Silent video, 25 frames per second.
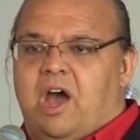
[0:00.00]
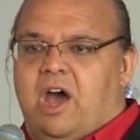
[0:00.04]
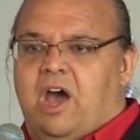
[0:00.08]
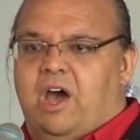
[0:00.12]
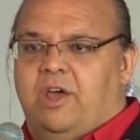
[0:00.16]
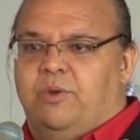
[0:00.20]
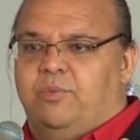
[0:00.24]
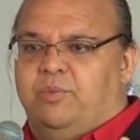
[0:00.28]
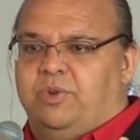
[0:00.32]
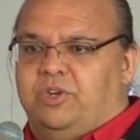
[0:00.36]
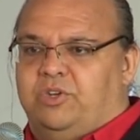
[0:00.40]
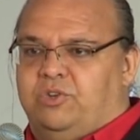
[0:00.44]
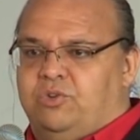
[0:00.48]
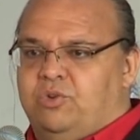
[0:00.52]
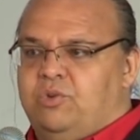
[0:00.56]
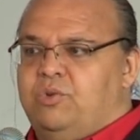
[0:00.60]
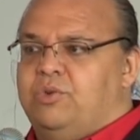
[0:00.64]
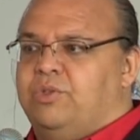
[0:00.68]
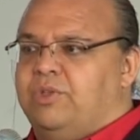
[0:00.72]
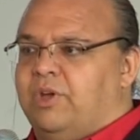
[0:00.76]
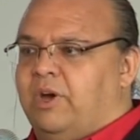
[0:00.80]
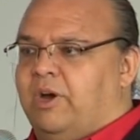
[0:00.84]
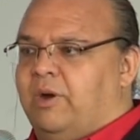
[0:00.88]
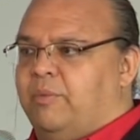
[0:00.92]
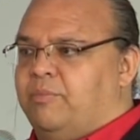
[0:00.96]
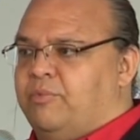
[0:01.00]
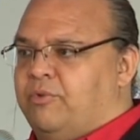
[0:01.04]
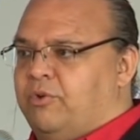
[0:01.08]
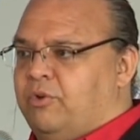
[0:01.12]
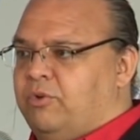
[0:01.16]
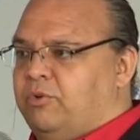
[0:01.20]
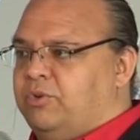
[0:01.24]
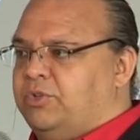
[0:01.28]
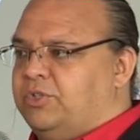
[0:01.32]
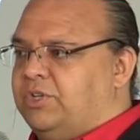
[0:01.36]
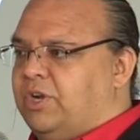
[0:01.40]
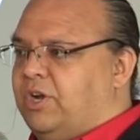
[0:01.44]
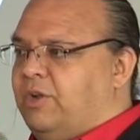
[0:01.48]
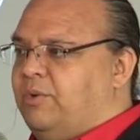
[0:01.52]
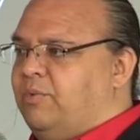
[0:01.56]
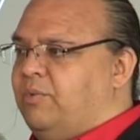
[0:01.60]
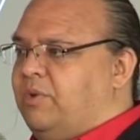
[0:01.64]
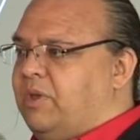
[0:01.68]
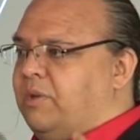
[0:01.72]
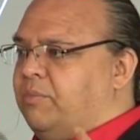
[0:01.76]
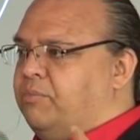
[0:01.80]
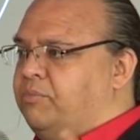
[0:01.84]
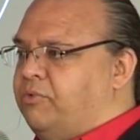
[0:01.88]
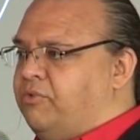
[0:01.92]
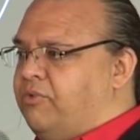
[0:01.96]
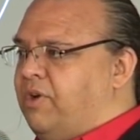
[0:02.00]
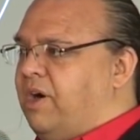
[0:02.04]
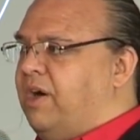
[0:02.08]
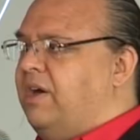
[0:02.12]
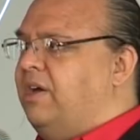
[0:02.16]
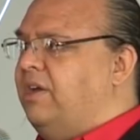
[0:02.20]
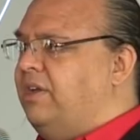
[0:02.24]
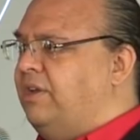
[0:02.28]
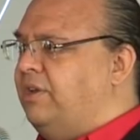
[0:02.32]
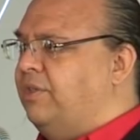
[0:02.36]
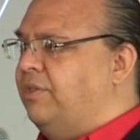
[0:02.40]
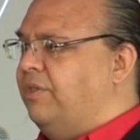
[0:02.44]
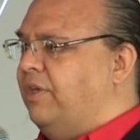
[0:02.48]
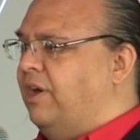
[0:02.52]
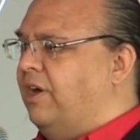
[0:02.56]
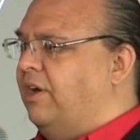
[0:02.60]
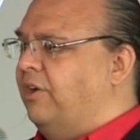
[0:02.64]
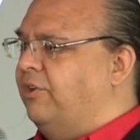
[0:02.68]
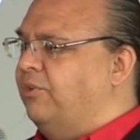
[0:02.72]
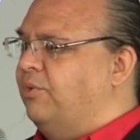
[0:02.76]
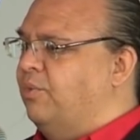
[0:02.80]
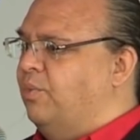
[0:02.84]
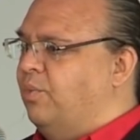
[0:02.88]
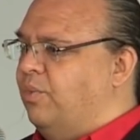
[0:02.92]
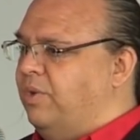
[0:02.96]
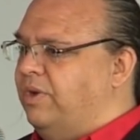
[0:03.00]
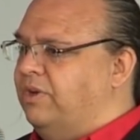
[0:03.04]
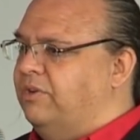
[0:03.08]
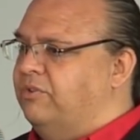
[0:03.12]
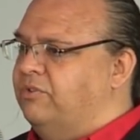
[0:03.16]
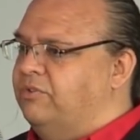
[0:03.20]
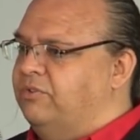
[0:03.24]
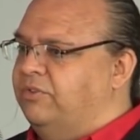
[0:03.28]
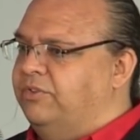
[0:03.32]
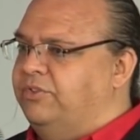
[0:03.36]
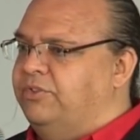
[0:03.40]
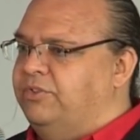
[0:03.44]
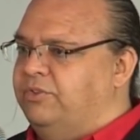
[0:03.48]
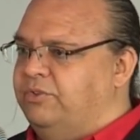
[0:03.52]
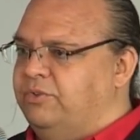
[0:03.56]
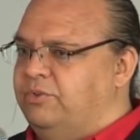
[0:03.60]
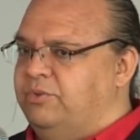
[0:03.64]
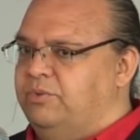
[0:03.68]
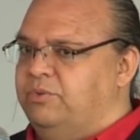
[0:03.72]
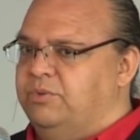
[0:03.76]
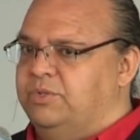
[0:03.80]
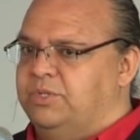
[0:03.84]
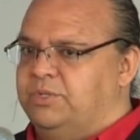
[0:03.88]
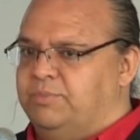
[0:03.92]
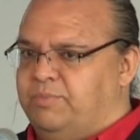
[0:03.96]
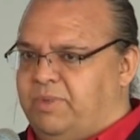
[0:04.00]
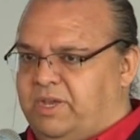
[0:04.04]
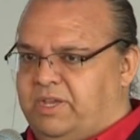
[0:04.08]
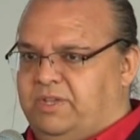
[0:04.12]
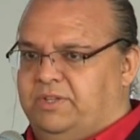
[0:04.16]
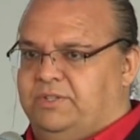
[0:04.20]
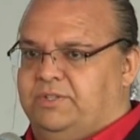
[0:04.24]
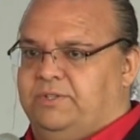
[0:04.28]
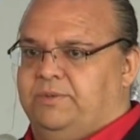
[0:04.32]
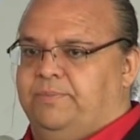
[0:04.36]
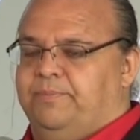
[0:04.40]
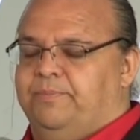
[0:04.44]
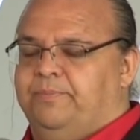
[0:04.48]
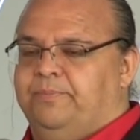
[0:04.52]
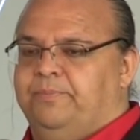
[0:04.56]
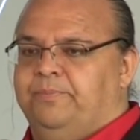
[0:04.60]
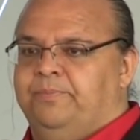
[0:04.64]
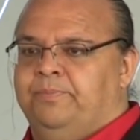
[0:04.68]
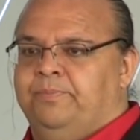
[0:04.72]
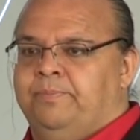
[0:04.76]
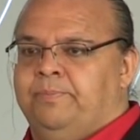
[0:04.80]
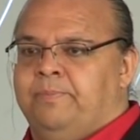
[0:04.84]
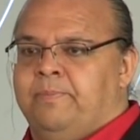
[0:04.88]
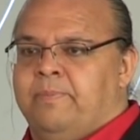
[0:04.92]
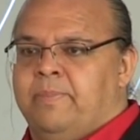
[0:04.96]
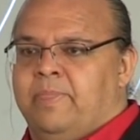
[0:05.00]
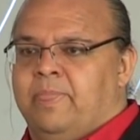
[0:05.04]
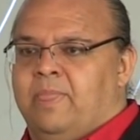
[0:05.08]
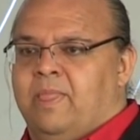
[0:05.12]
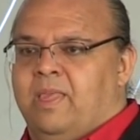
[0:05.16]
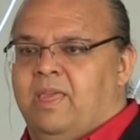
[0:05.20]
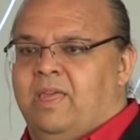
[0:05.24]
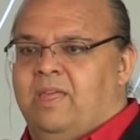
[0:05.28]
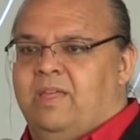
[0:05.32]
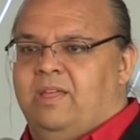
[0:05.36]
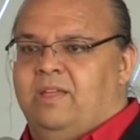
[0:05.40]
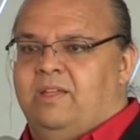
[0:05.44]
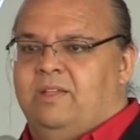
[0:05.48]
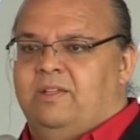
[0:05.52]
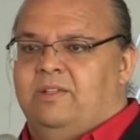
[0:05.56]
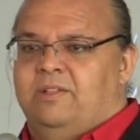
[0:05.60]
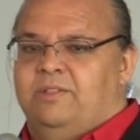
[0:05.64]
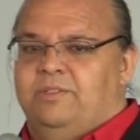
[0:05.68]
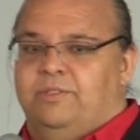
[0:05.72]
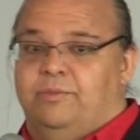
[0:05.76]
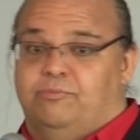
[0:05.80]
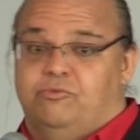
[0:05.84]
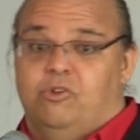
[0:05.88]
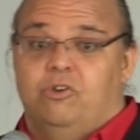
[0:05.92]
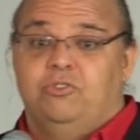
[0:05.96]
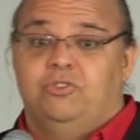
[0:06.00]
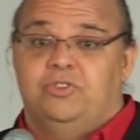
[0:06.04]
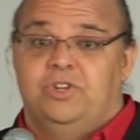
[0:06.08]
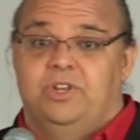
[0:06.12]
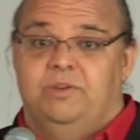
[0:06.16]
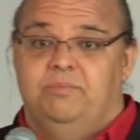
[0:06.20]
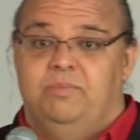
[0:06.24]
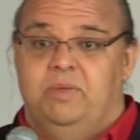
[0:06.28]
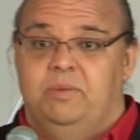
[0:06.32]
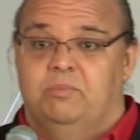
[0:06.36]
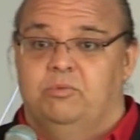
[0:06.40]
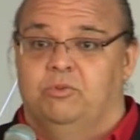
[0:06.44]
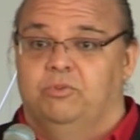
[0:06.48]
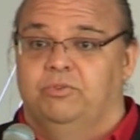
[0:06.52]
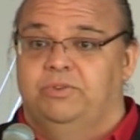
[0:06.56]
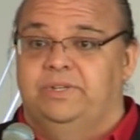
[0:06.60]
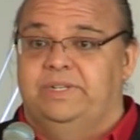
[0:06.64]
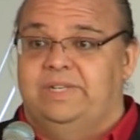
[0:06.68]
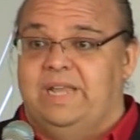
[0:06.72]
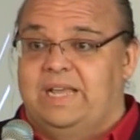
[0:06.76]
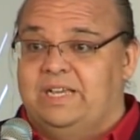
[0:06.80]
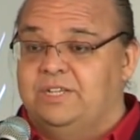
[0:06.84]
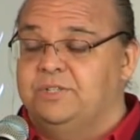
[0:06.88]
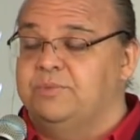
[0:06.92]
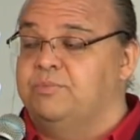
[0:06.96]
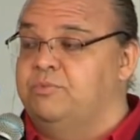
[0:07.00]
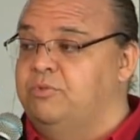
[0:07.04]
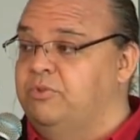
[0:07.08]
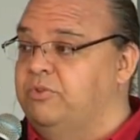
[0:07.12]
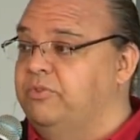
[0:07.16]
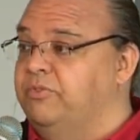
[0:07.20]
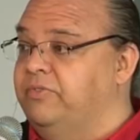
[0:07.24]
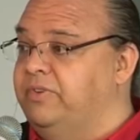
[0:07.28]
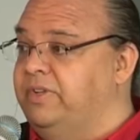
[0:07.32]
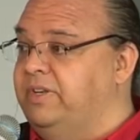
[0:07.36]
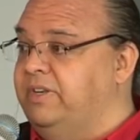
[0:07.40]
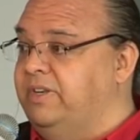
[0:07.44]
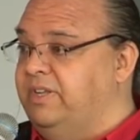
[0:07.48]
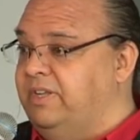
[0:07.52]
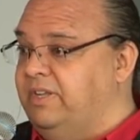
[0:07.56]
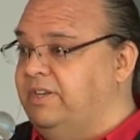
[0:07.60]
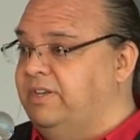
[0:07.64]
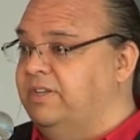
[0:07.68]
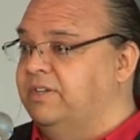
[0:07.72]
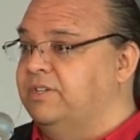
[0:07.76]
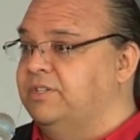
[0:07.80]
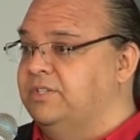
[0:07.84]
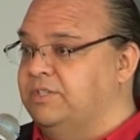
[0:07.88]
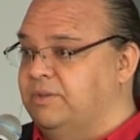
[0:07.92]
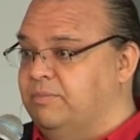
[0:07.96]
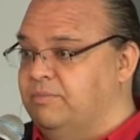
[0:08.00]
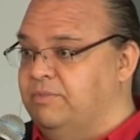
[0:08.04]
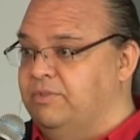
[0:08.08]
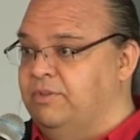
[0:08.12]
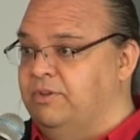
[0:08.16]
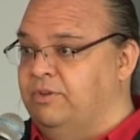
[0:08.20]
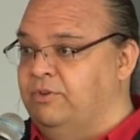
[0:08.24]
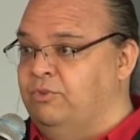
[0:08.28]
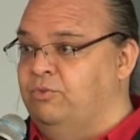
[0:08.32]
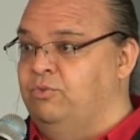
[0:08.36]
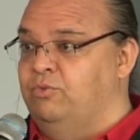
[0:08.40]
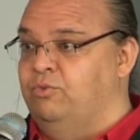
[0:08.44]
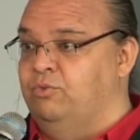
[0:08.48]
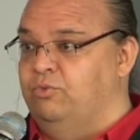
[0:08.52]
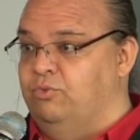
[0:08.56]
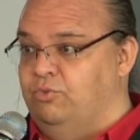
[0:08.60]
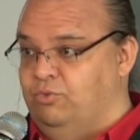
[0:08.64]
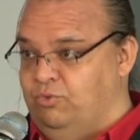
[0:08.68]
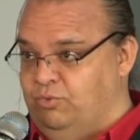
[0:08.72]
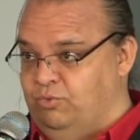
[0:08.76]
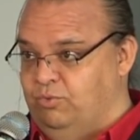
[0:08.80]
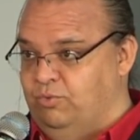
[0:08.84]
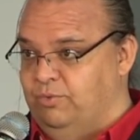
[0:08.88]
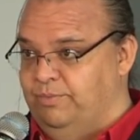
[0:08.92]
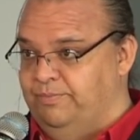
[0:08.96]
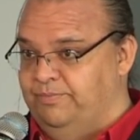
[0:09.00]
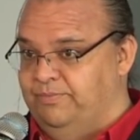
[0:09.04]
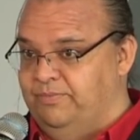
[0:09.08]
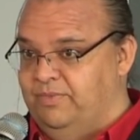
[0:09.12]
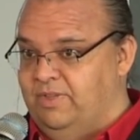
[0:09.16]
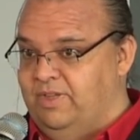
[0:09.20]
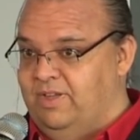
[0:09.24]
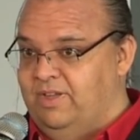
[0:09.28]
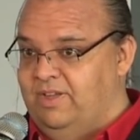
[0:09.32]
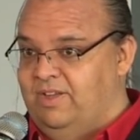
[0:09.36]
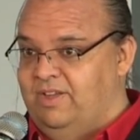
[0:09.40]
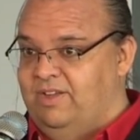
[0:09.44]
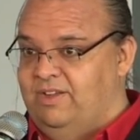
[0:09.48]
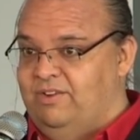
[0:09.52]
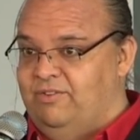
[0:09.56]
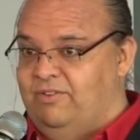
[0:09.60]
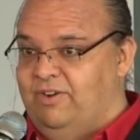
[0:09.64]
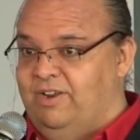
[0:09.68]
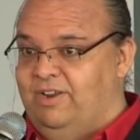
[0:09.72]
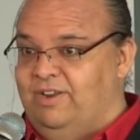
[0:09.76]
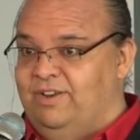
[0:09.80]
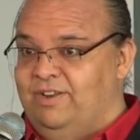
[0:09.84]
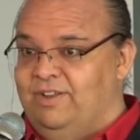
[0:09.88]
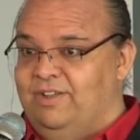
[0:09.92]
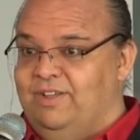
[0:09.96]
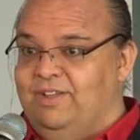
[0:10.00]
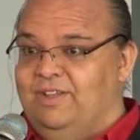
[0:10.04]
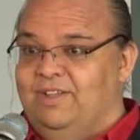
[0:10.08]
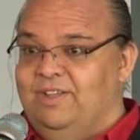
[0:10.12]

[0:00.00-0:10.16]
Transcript: and we took that approach and we applied that will to space? The blockchain people desperately need something to do, right?